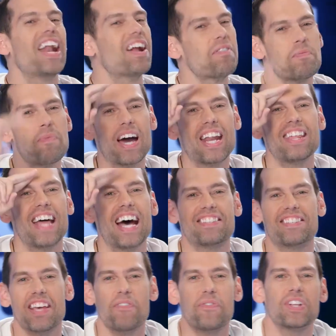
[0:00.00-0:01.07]
everybody,
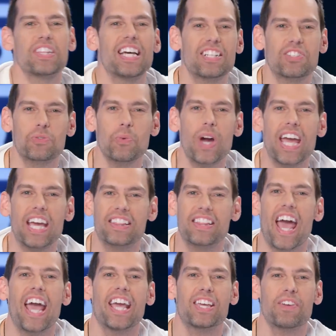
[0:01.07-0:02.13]
that's it for this week.
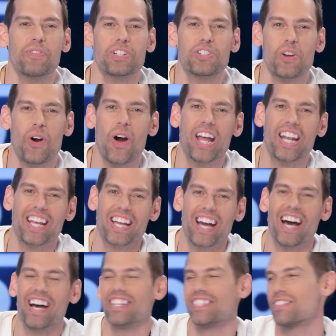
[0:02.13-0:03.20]
Thank you for joining
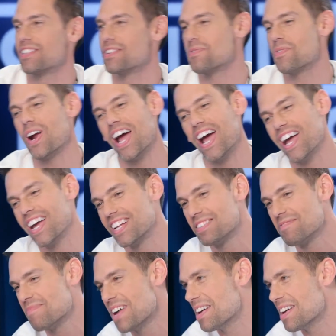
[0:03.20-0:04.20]
us. Great. All